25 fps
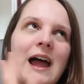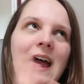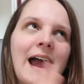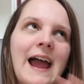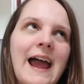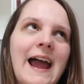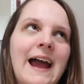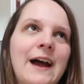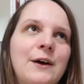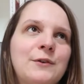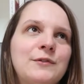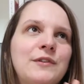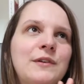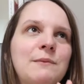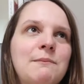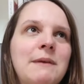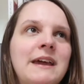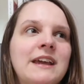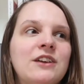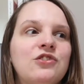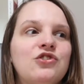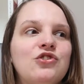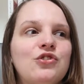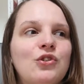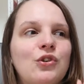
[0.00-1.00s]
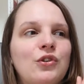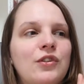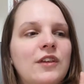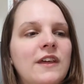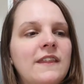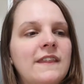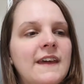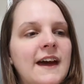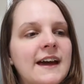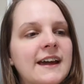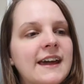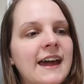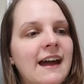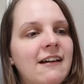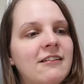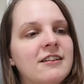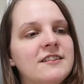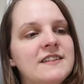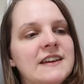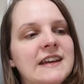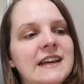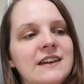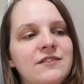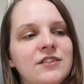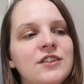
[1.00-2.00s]
how to make sure that that
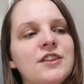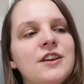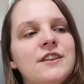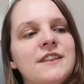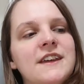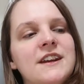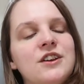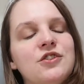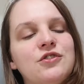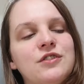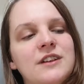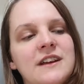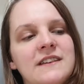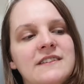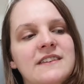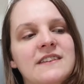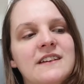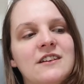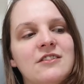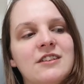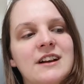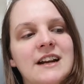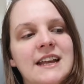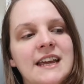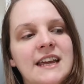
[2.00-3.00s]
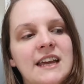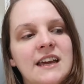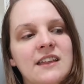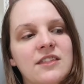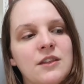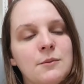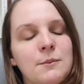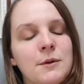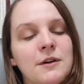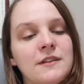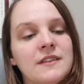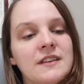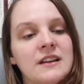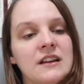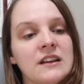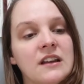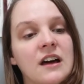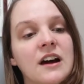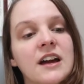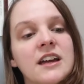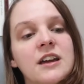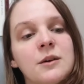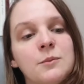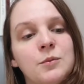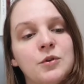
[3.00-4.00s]
character, even though they're not necessarily the most
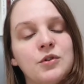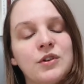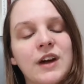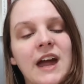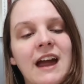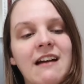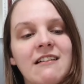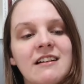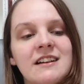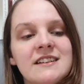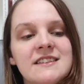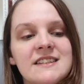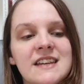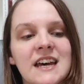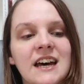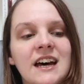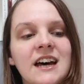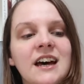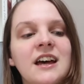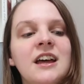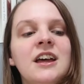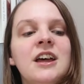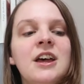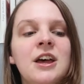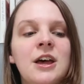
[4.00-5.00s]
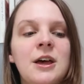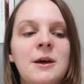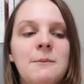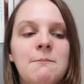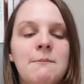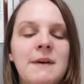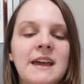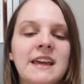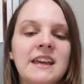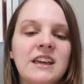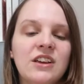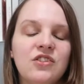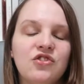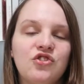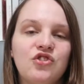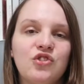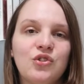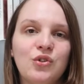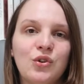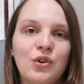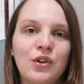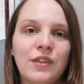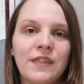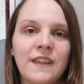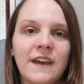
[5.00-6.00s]
likable character, making
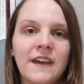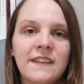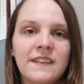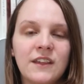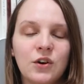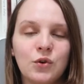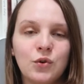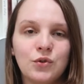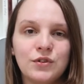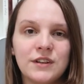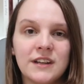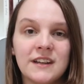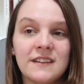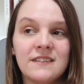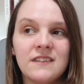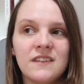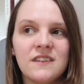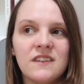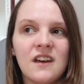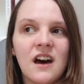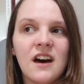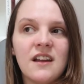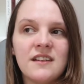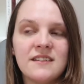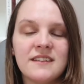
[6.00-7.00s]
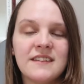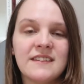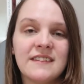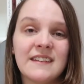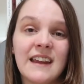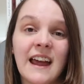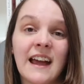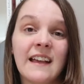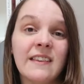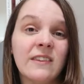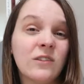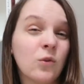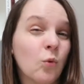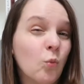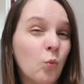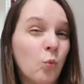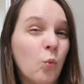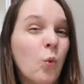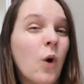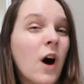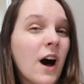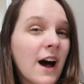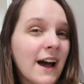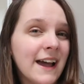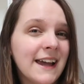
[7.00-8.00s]
sure that the audience understands
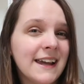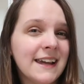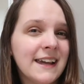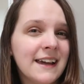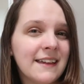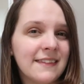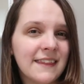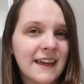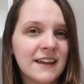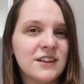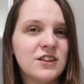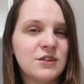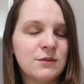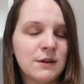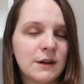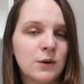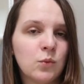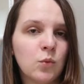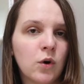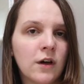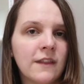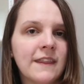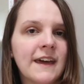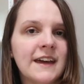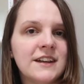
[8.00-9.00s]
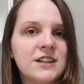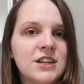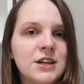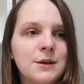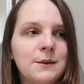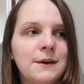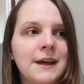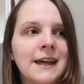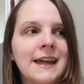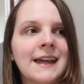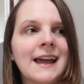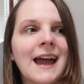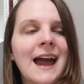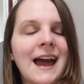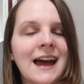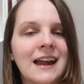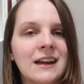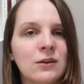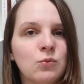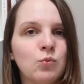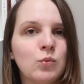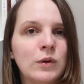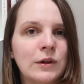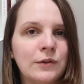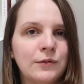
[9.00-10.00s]
why they're doing what they're doing
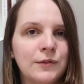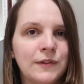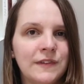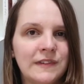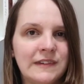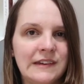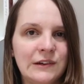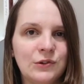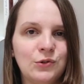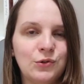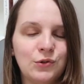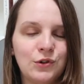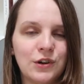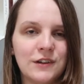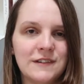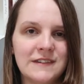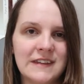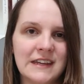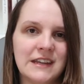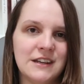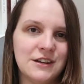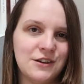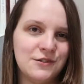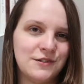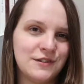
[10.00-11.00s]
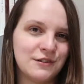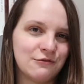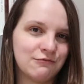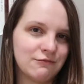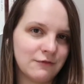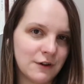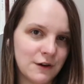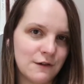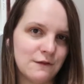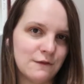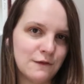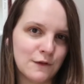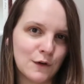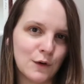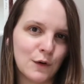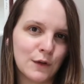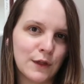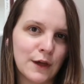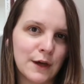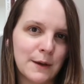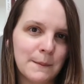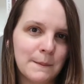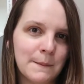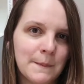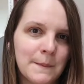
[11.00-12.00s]
and will still continue to root for
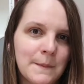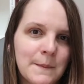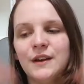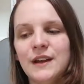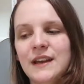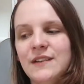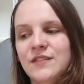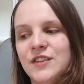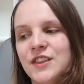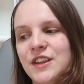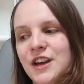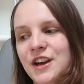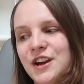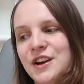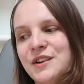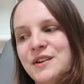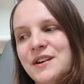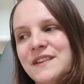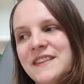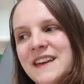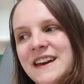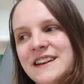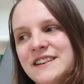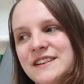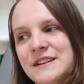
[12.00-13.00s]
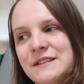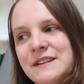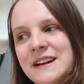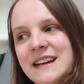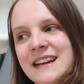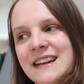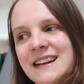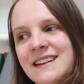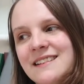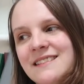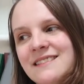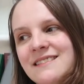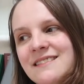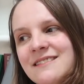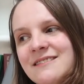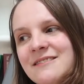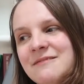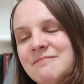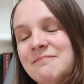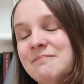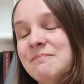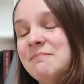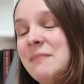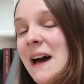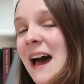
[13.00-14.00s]
them. So even though they're doing
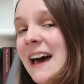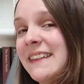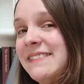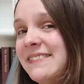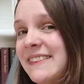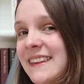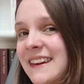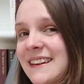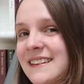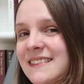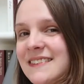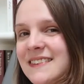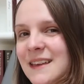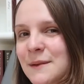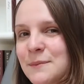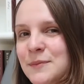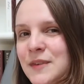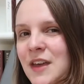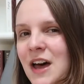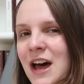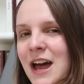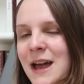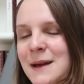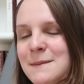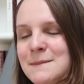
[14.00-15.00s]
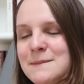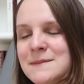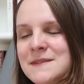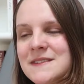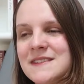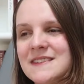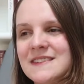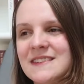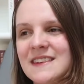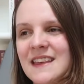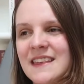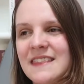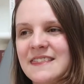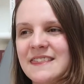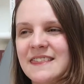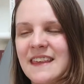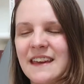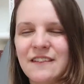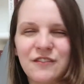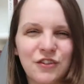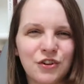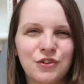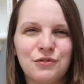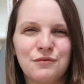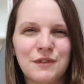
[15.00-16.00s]
bad things sometimes,
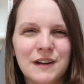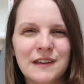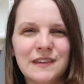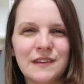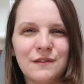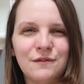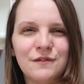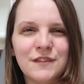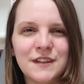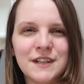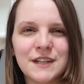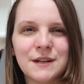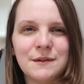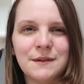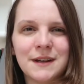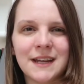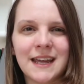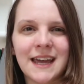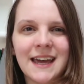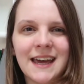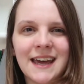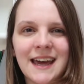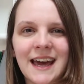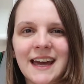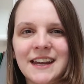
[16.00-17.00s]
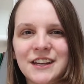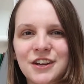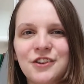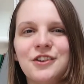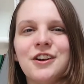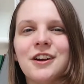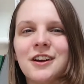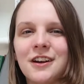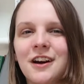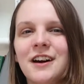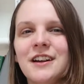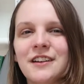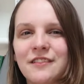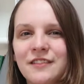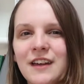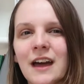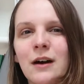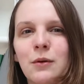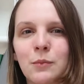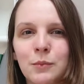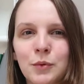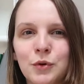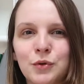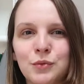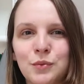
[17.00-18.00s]
they've got a reason for doing it, and you can kind of
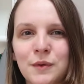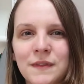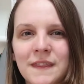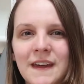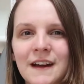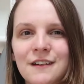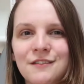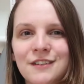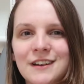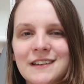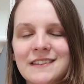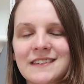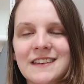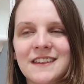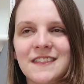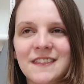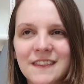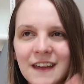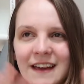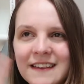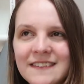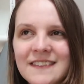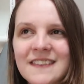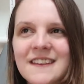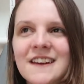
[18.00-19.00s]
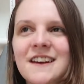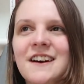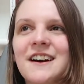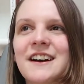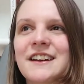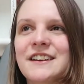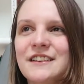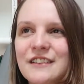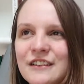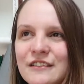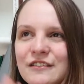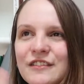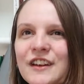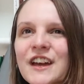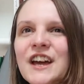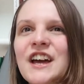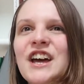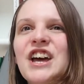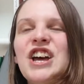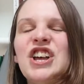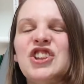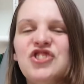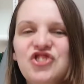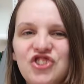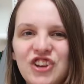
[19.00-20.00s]
get on board with that reason. That's the kind of
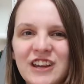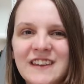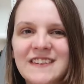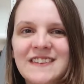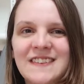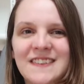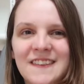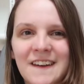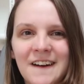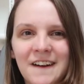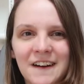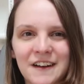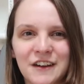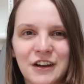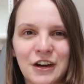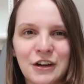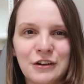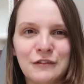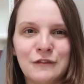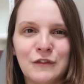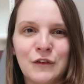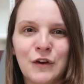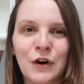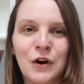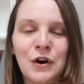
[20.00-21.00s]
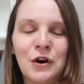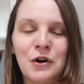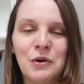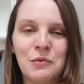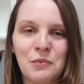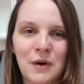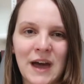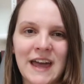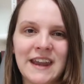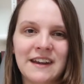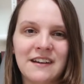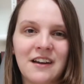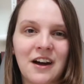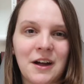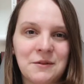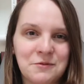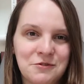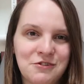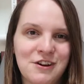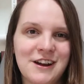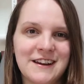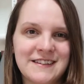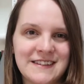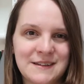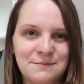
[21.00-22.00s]
gist that I go for when I'm
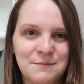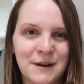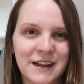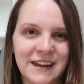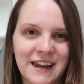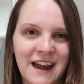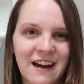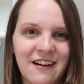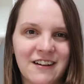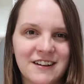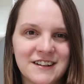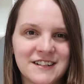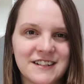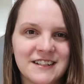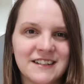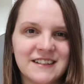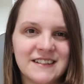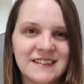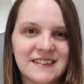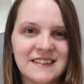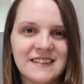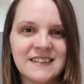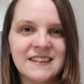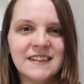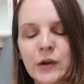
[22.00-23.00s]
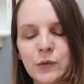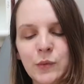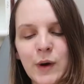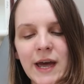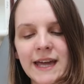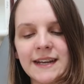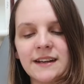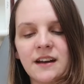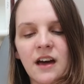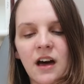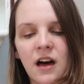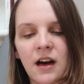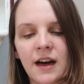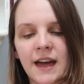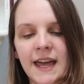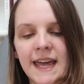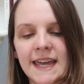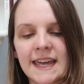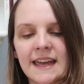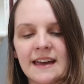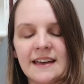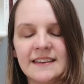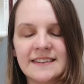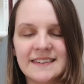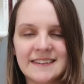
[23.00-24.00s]
creating my characters. So when
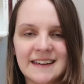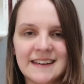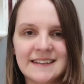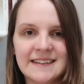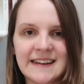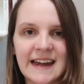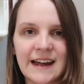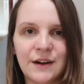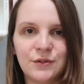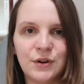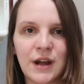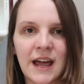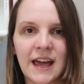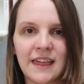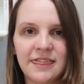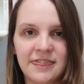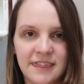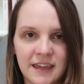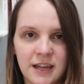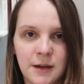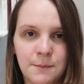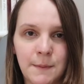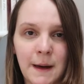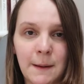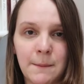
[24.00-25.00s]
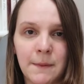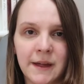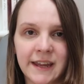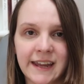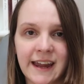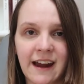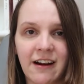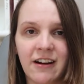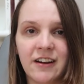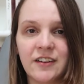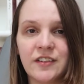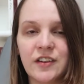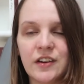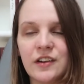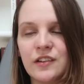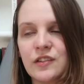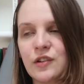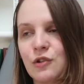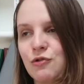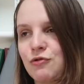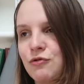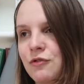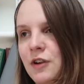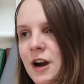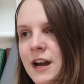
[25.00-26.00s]
I sit down and think about my
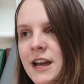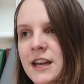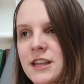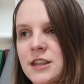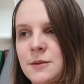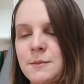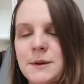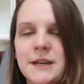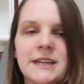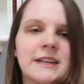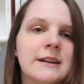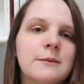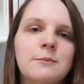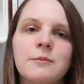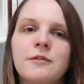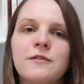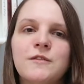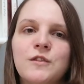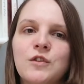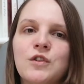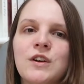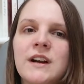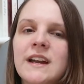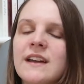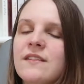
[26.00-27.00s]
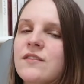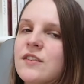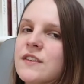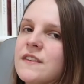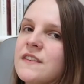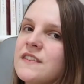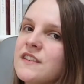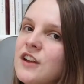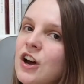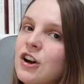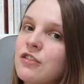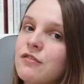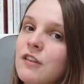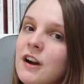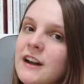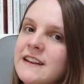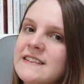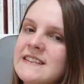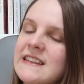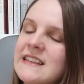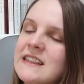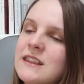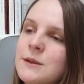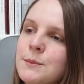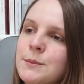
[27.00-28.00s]
characters right at the beginning, before I even start
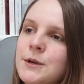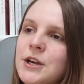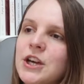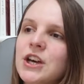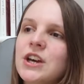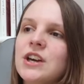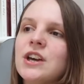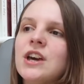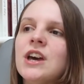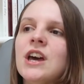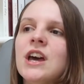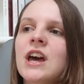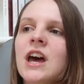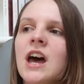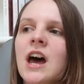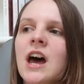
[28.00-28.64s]
writing the book,